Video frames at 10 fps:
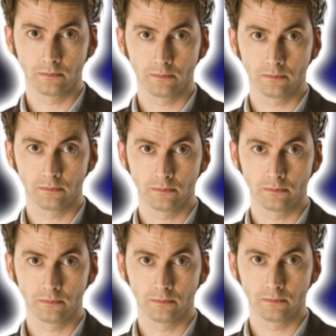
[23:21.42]

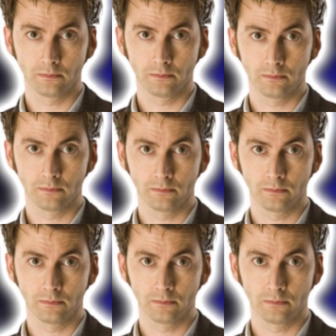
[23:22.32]

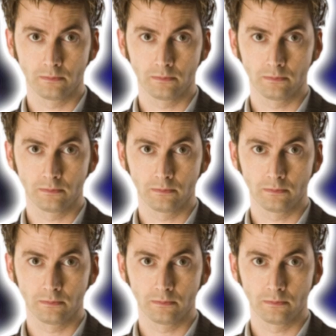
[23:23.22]

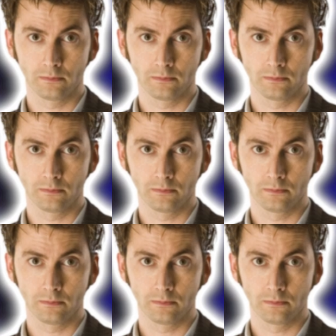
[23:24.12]
This person isn't speaking.